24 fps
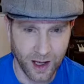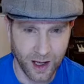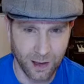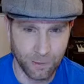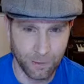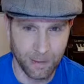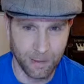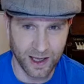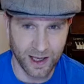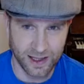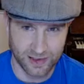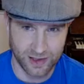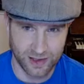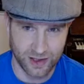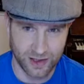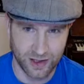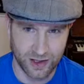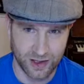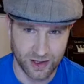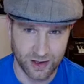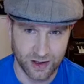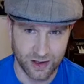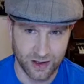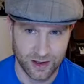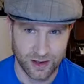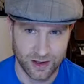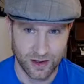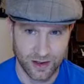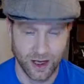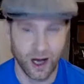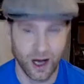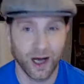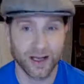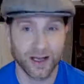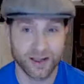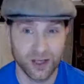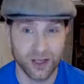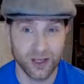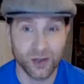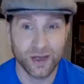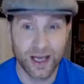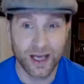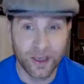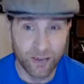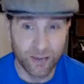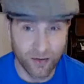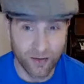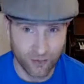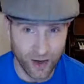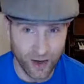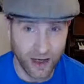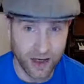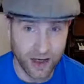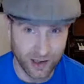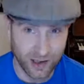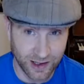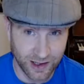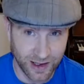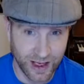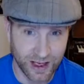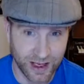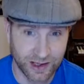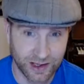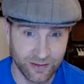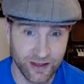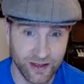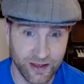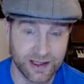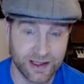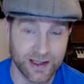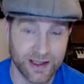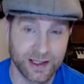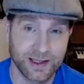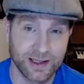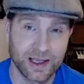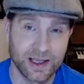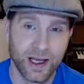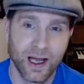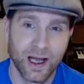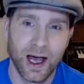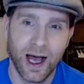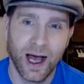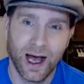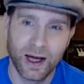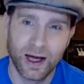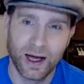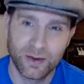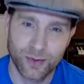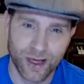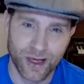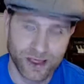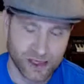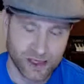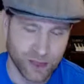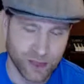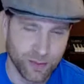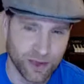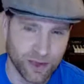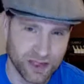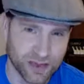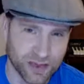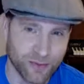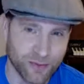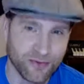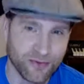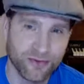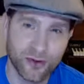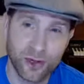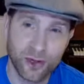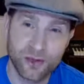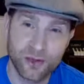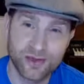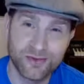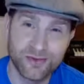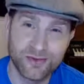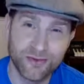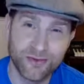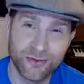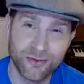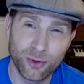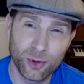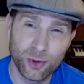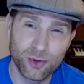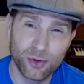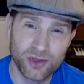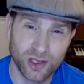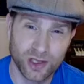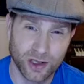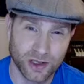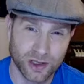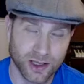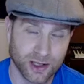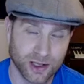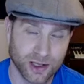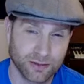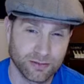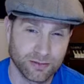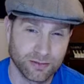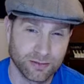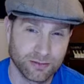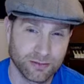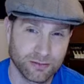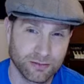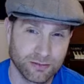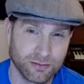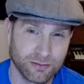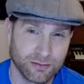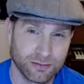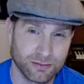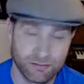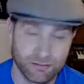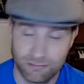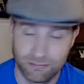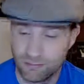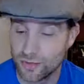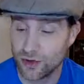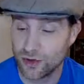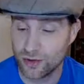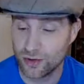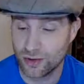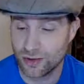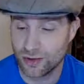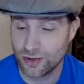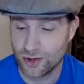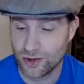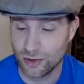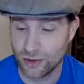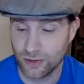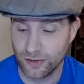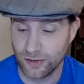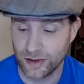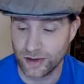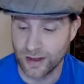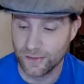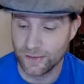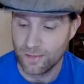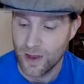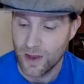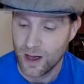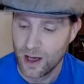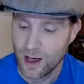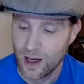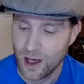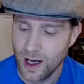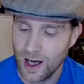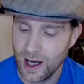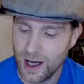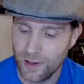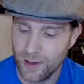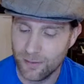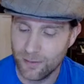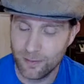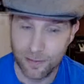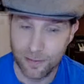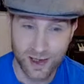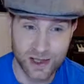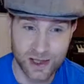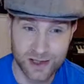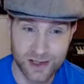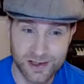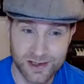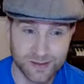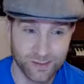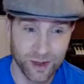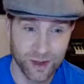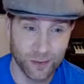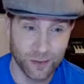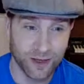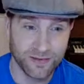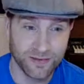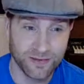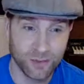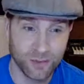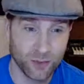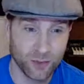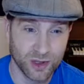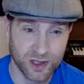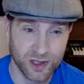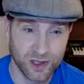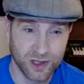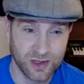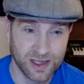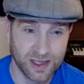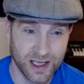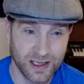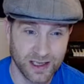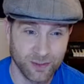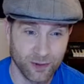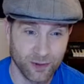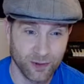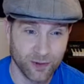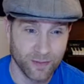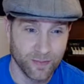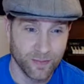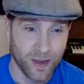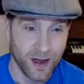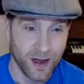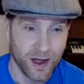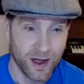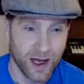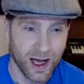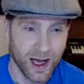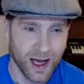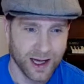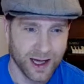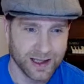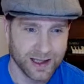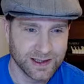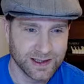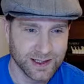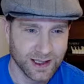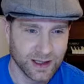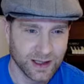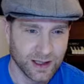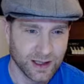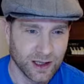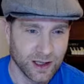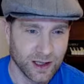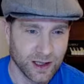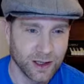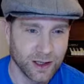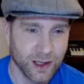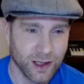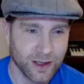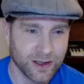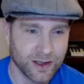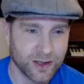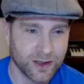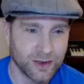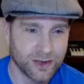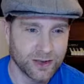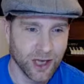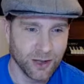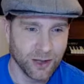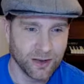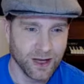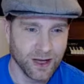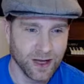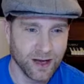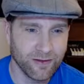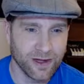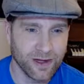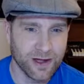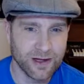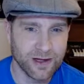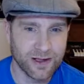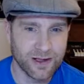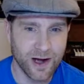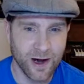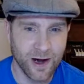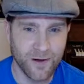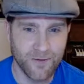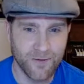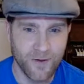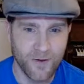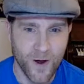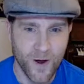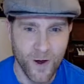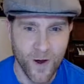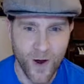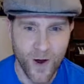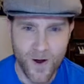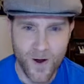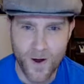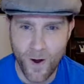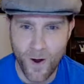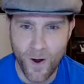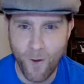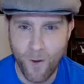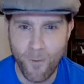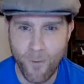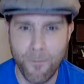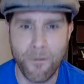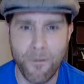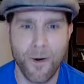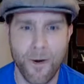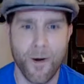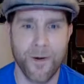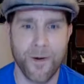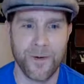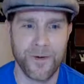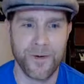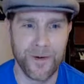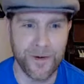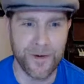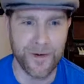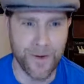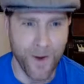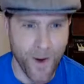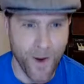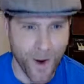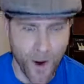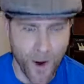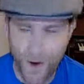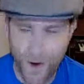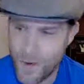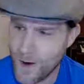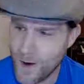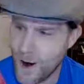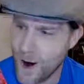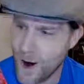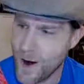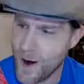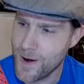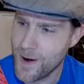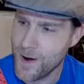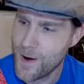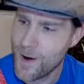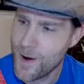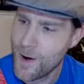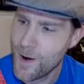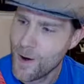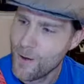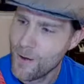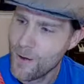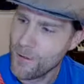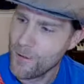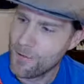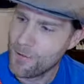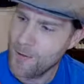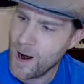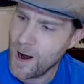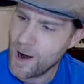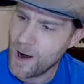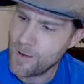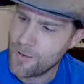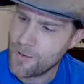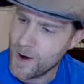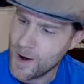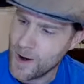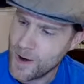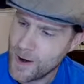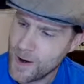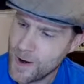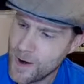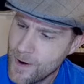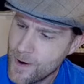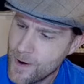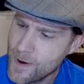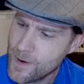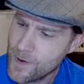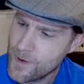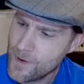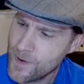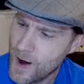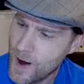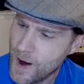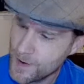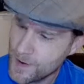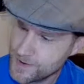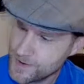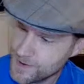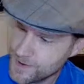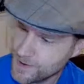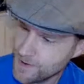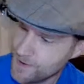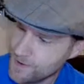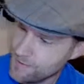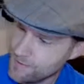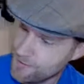But I do keep it regularly elevated. And we actually put some frozen fruit on it. True story. Because my wife didn't want to use it anymore. Accent. Like you don't have any teeth. An old person. Okay. Well, maybe that can